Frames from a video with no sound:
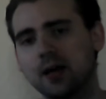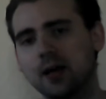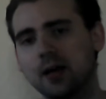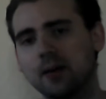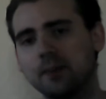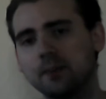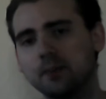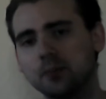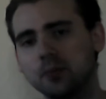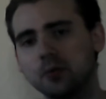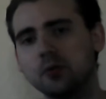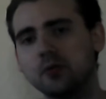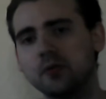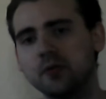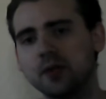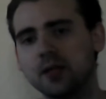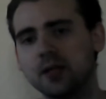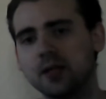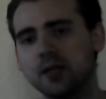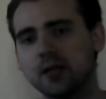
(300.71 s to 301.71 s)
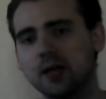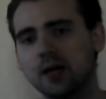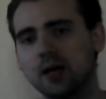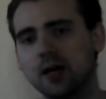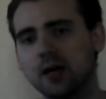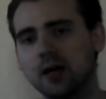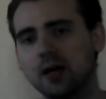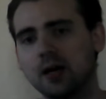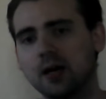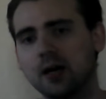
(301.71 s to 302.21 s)
a movie
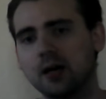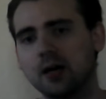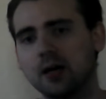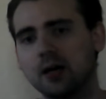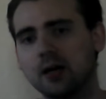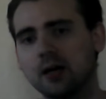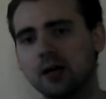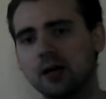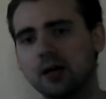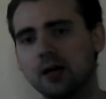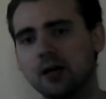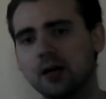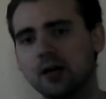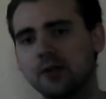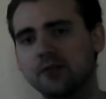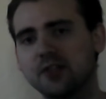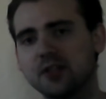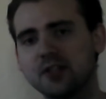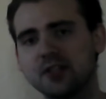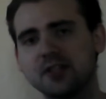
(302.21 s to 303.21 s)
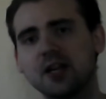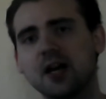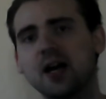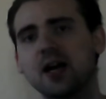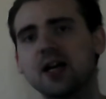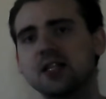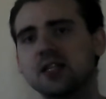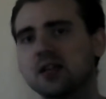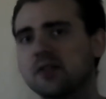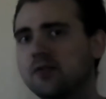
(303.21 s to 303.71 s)
of the
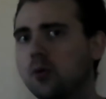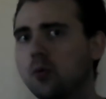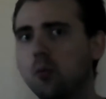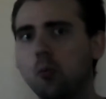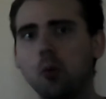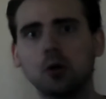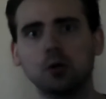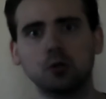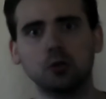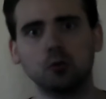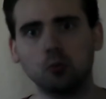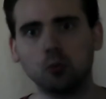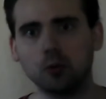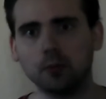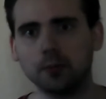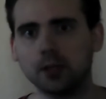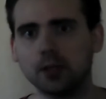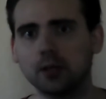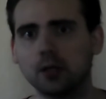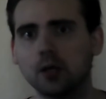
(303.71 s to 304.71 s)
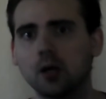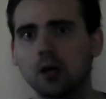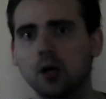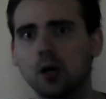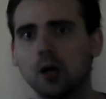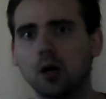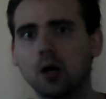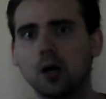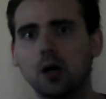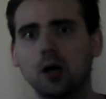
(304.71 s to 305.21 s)
size of a Wonder Woman
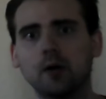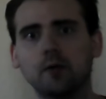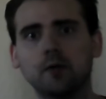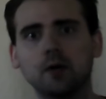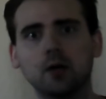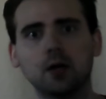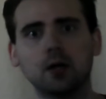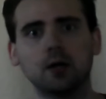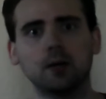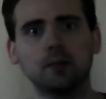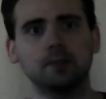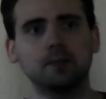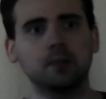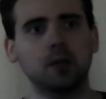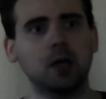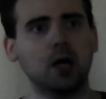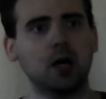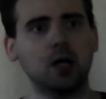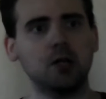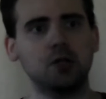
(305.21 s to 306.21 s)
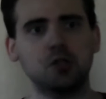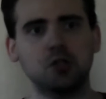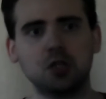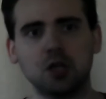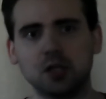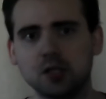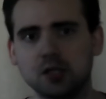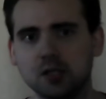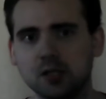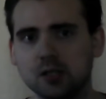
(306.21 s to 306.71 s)
of a
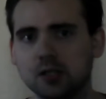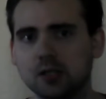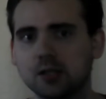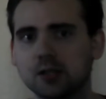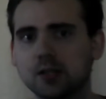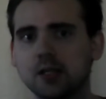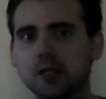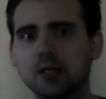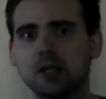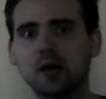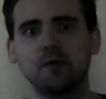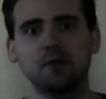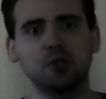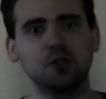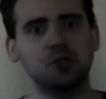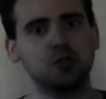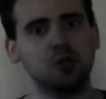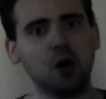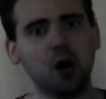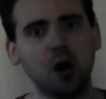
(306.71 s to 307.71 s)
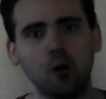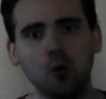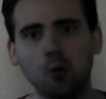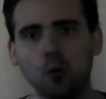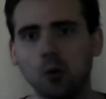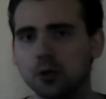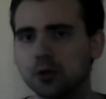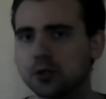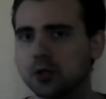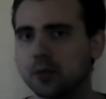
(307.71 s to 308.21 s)
Justice League, of a Star
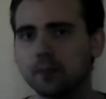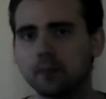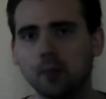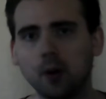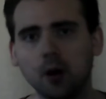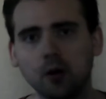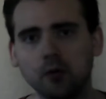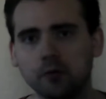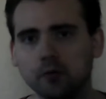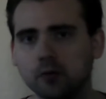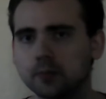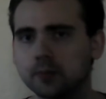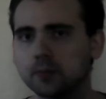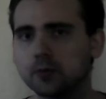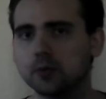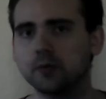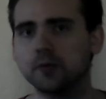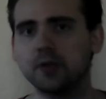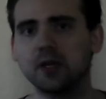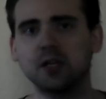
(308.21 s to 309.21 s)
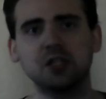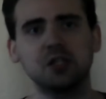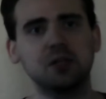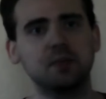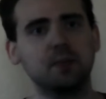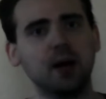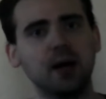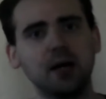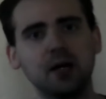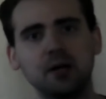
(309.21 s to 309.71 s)
Wars, a Marvel movie, a
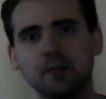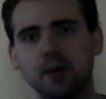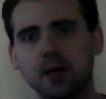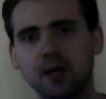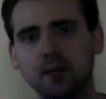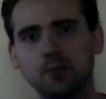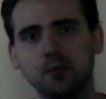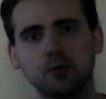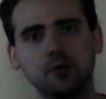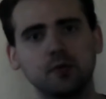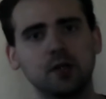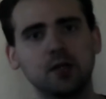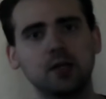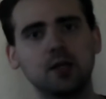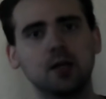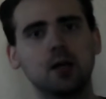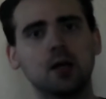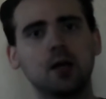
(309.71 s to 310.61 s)
Spider-Man movie,